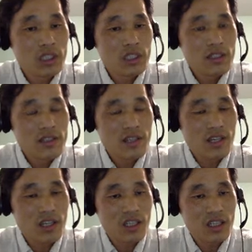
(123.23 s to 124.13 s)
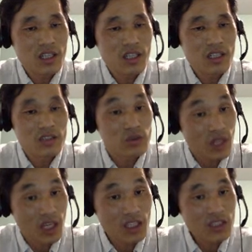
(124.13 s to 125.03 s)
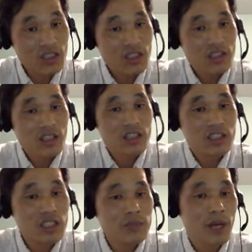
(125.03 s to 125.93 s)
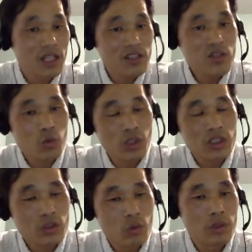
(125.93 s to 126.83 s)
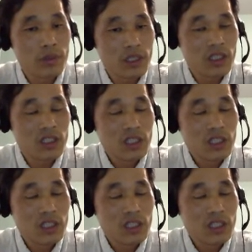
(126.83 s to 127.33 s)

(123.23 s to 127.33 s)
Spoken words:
say, today, then T minus 1 will be